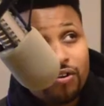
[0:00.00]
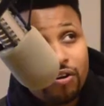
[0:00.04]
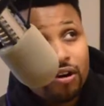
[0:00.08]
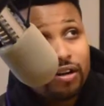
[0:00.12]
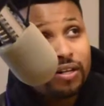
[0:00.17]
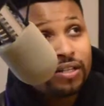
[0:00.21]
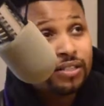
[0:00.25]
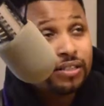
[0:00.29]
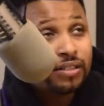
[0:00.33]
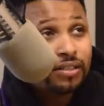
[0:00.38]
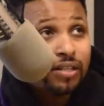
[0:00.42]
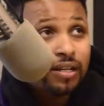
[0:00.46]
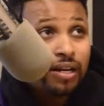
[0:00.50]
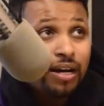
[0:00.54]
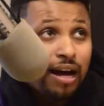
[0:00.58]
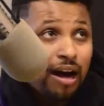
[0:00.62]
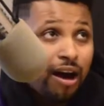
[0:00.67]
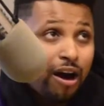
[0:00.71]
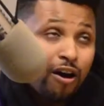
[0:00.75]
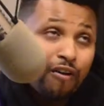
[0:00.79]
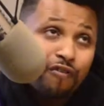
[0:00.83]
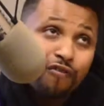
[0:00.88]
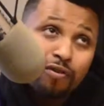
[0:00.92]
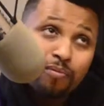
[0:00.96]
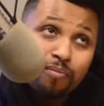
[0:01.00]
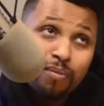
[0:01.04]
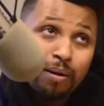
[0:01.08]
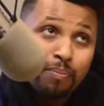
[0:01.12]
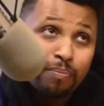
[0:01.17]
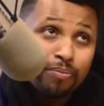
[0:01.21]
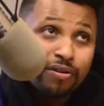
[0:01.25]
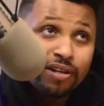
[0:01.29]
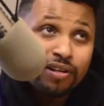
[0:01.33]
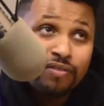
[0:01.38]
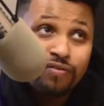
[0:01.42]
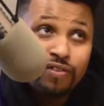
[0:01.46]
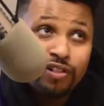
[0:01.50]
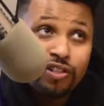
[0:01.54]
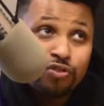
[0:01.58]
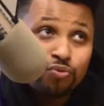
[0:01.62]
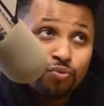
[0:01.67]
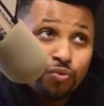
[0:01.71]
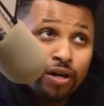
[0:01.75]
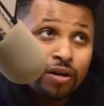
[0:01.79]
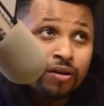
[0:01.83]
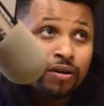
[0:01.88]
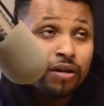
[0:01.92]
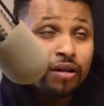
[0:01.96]
artists off of my previous
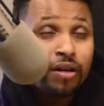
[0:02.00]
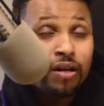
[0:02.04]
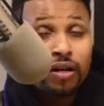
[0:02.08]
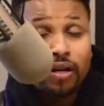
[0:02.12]
work.